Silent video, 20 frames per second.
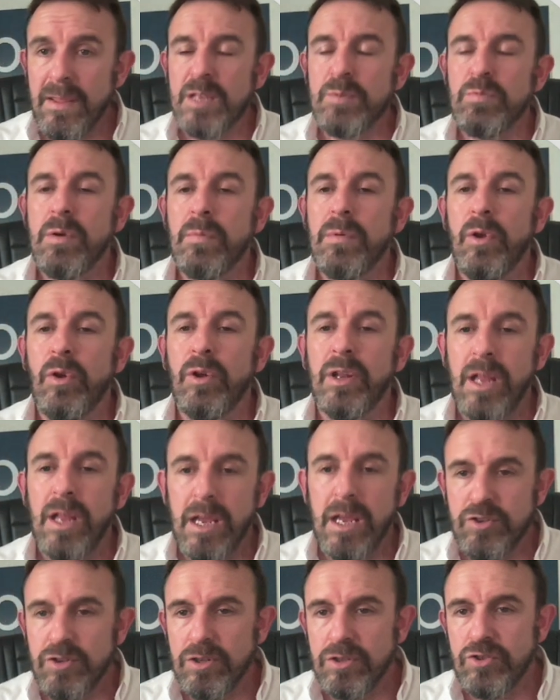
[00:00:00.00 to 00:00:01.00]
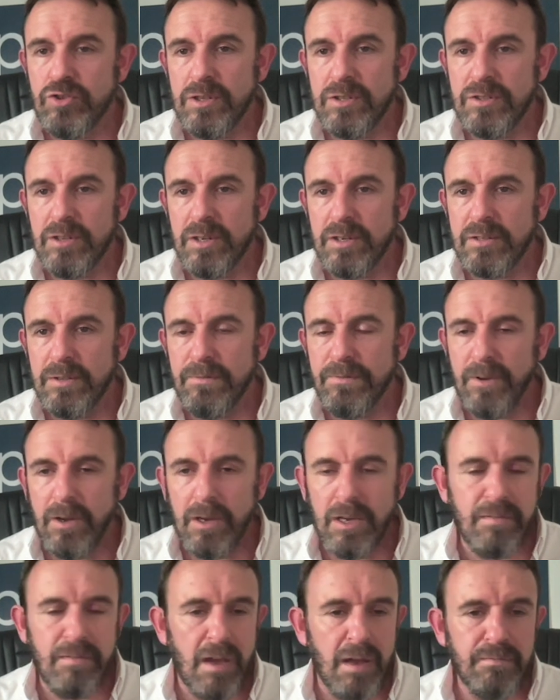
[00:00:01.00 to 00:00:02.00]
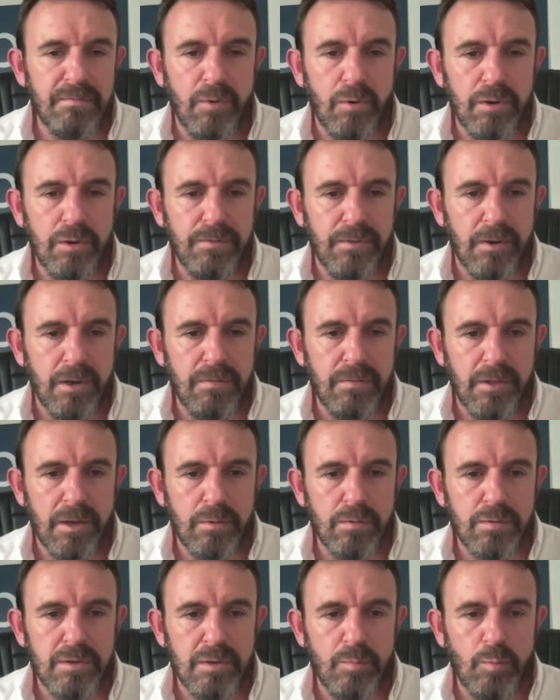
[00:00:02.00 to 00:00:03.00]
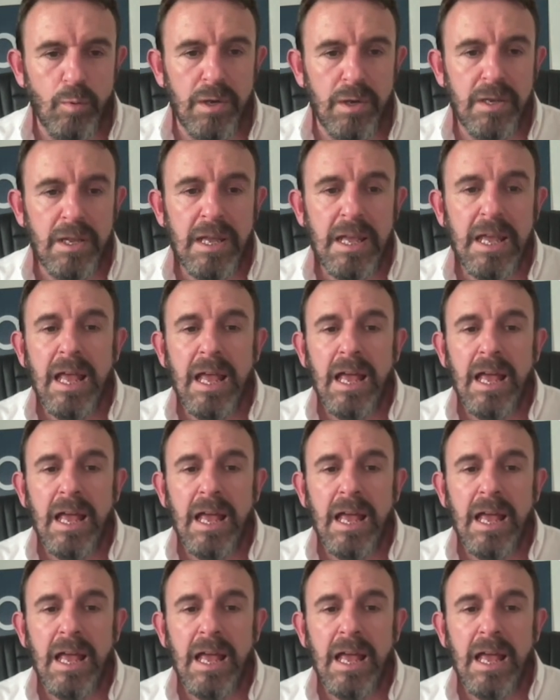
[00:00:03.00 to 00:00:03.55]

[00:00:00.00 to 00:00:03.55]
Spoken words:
That's where we look at HSG 65 and 45001,